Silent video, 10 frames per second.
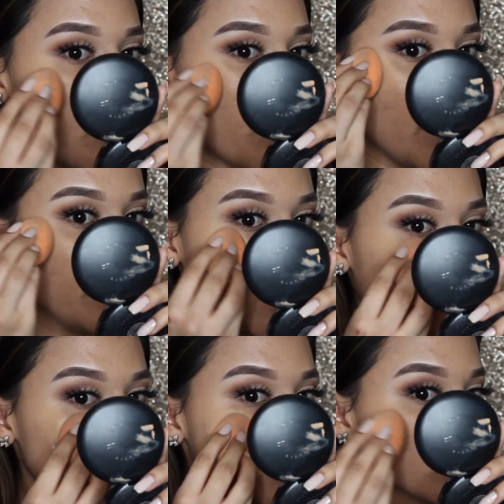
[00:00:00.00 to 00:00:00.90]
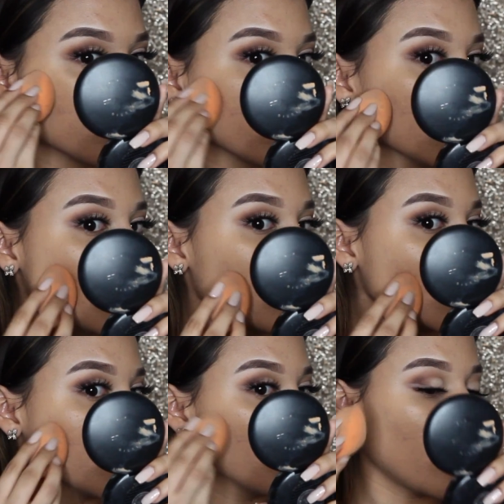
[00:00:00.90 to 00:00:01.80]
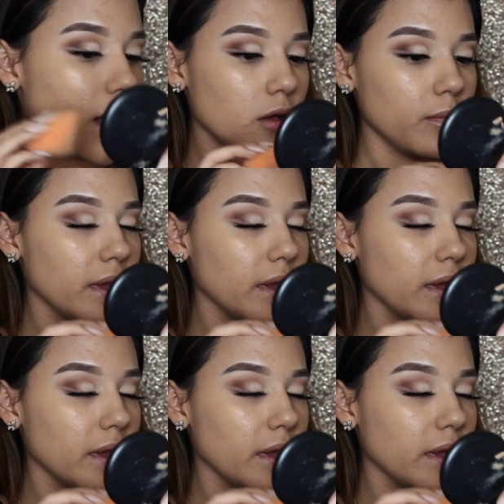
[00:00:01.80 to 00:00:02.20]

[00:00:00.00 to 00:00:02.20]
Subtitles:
my blemishes really well,